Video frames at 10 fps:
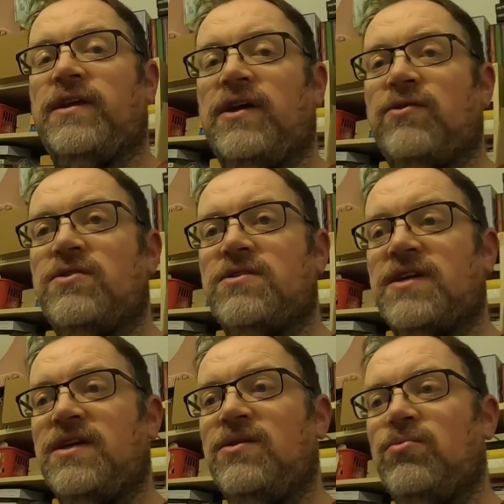there and to
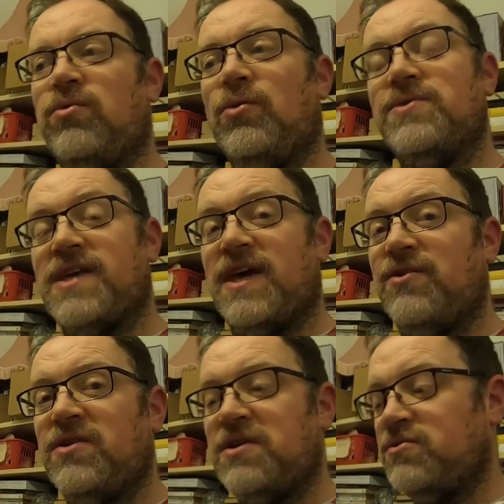see what was
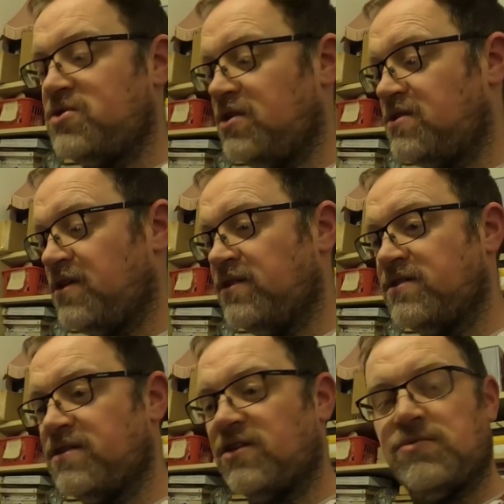there, and there was just
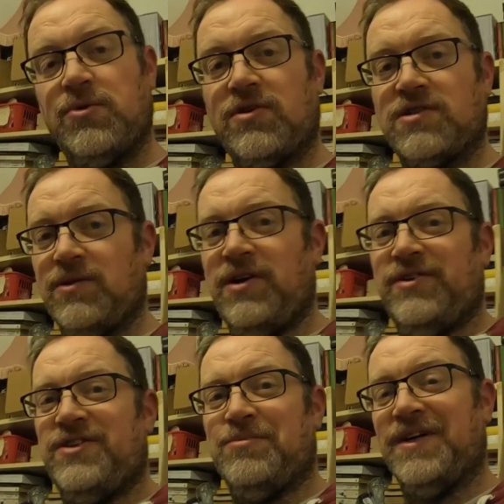tons and tons of books. So I
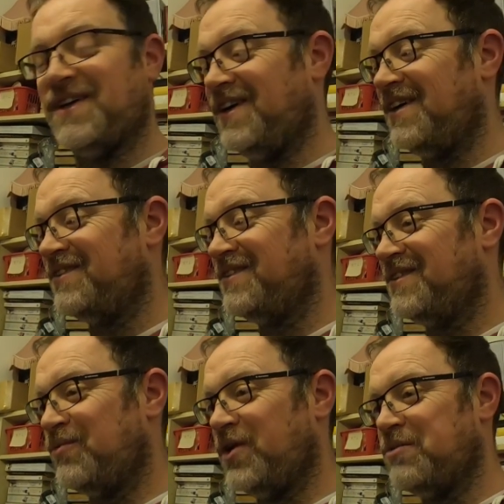loaded up my car and
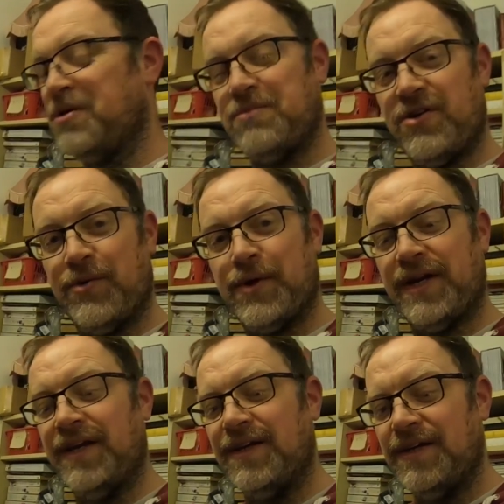I went on my merry way.
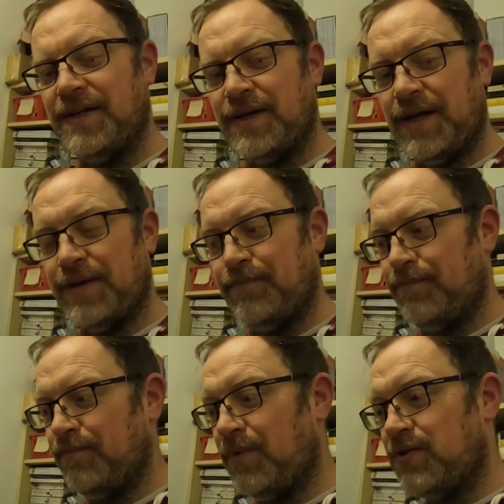
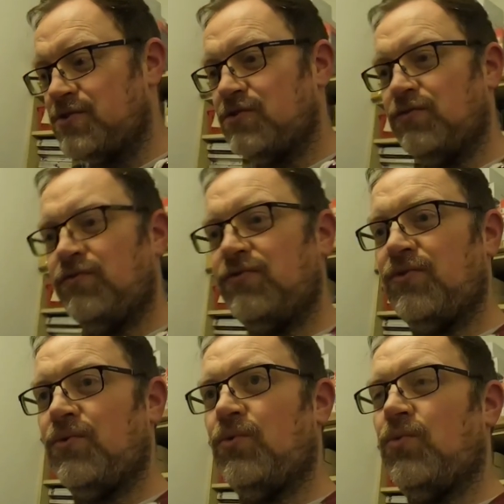Most of
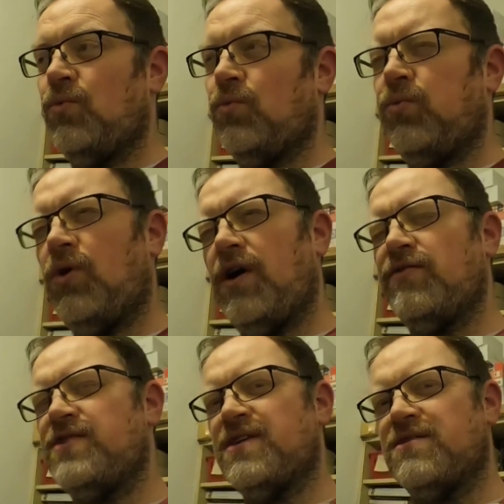what
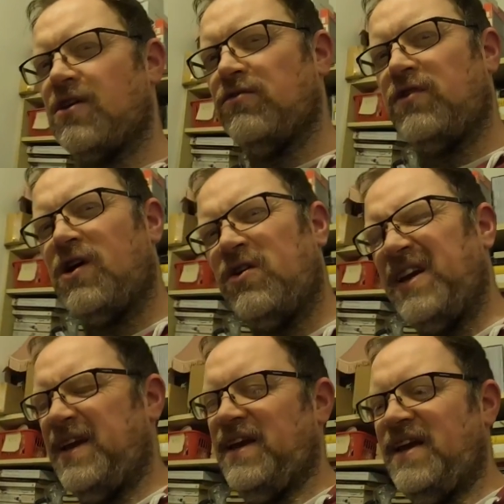I've seen so far
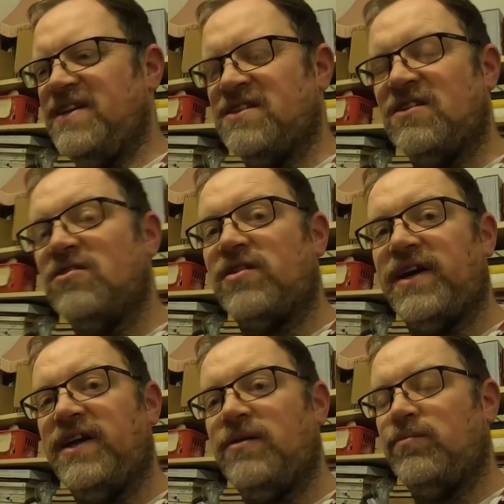isn't
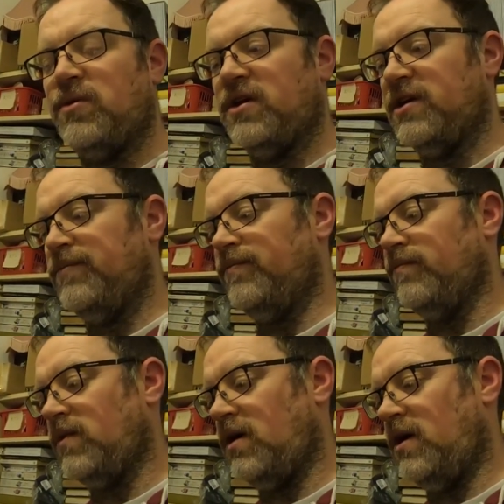great, but I
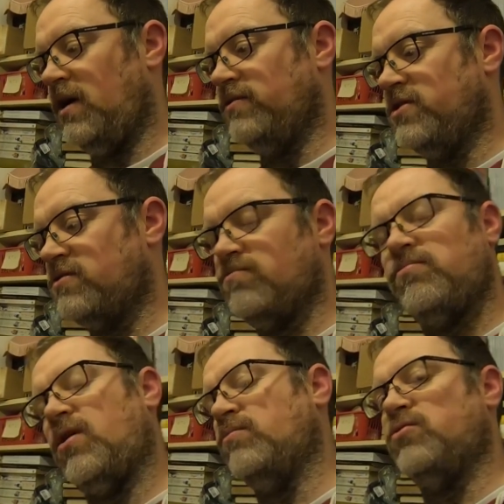
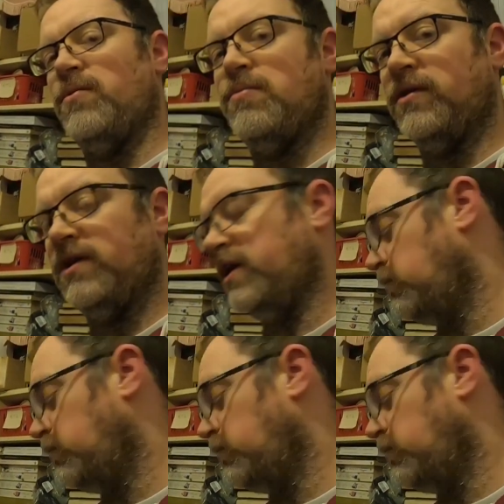can probably bundle it